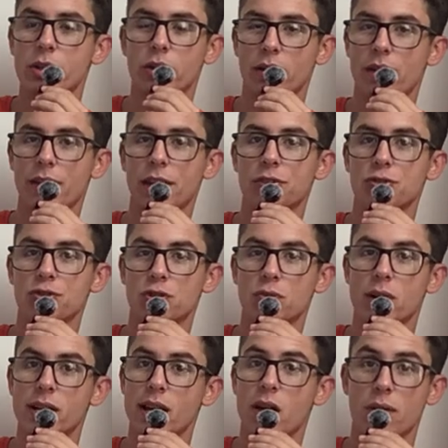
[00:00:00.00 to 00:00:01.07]
we don't have answers to
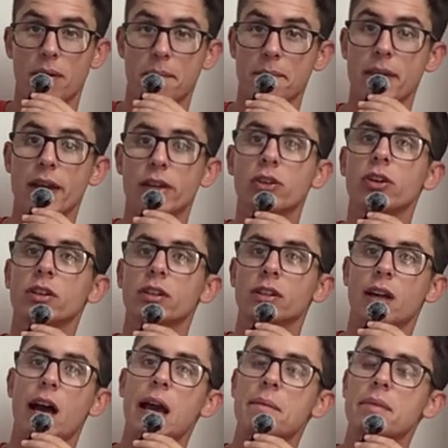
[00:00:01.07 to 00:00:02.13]
right now, and May could
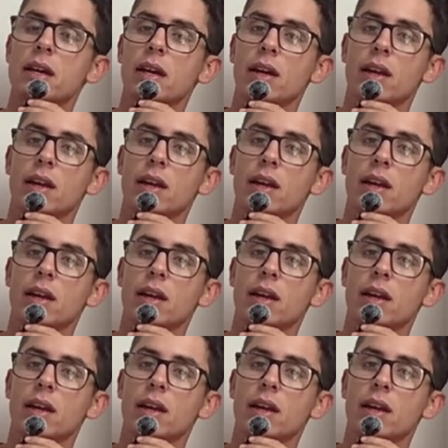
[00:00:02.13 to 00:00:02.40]
climb